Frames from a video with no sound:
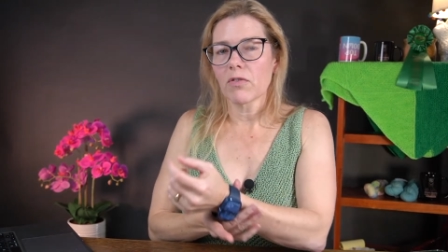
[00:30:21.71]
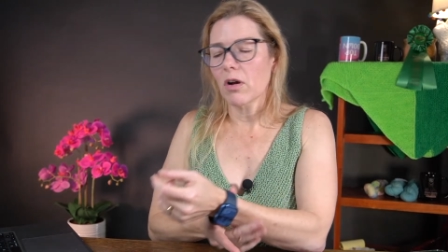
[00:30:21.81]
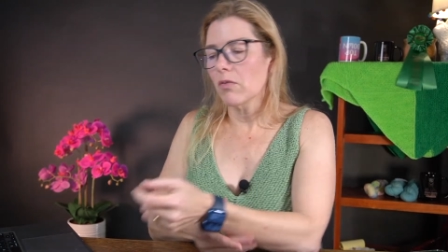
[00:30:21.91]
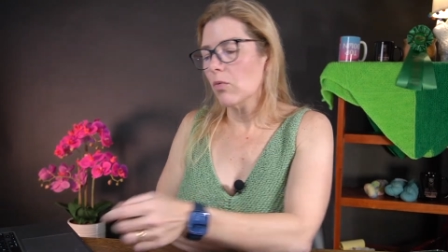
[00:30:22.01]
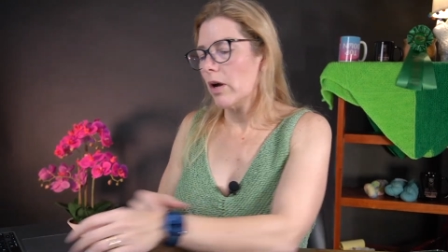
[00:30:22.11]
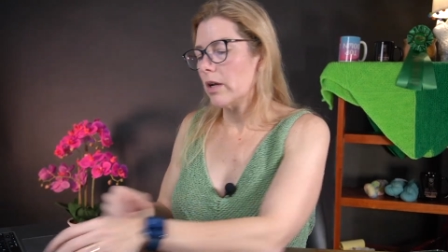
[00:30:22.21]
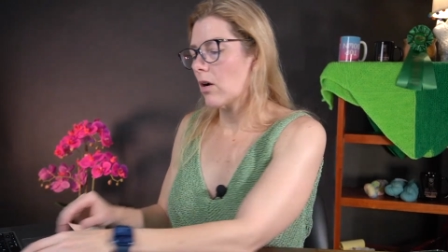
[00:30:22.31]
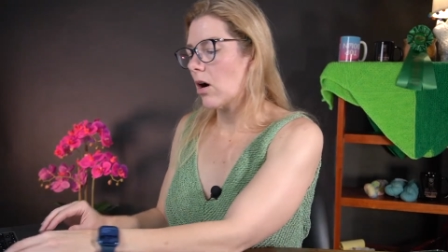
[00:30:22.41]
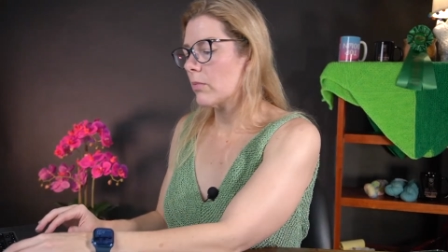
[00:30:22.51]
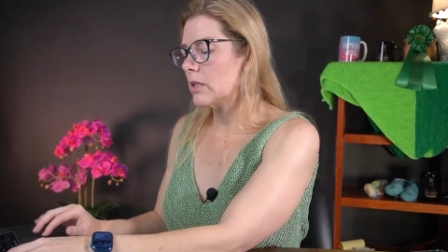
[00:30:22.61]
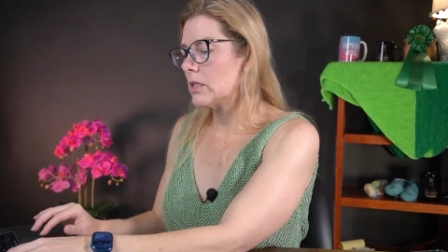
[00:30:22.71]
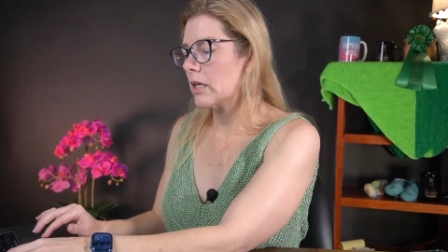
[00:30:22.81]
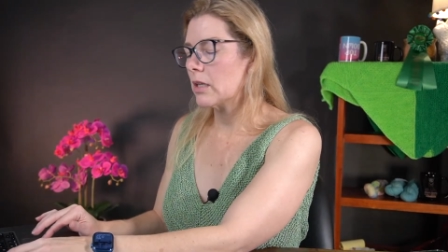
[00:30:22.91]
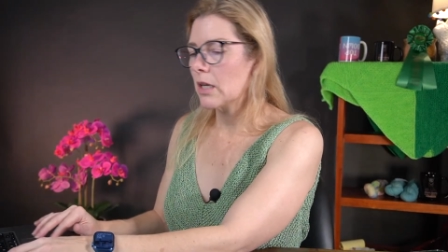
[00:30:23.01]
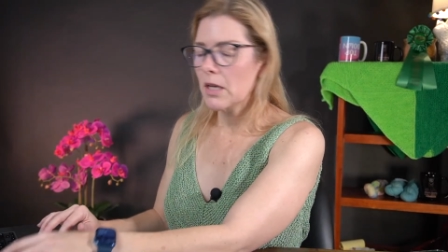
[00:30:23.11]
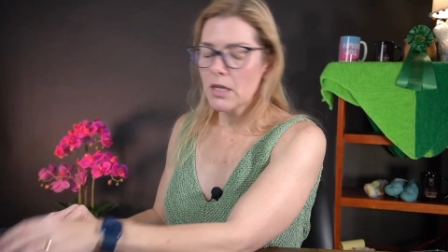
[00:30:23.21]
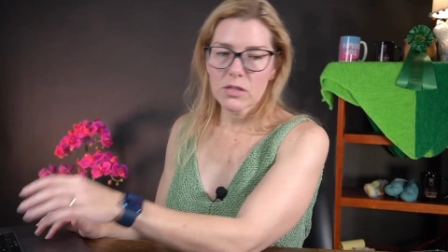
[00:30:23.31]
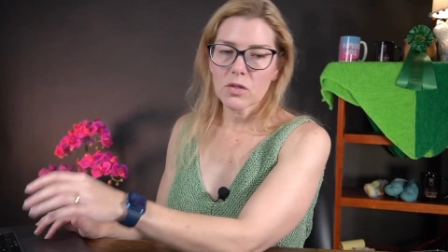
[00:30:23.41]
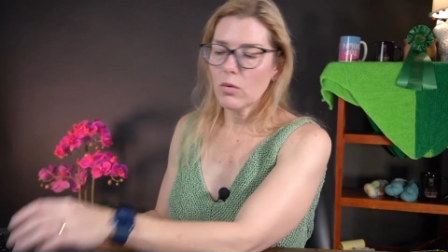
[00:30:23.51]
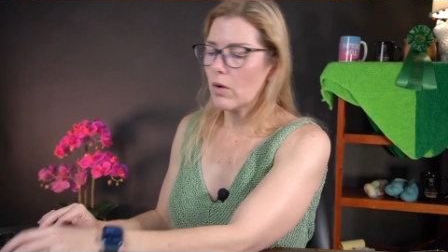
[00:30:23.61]
of what Karmon did.
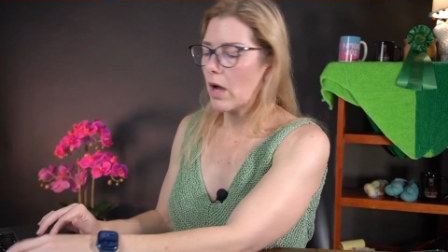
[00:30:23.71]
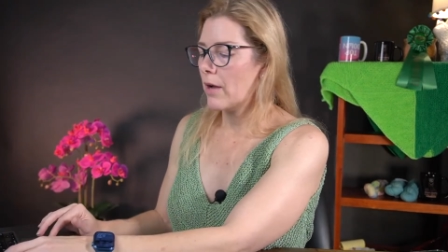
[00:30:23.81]
So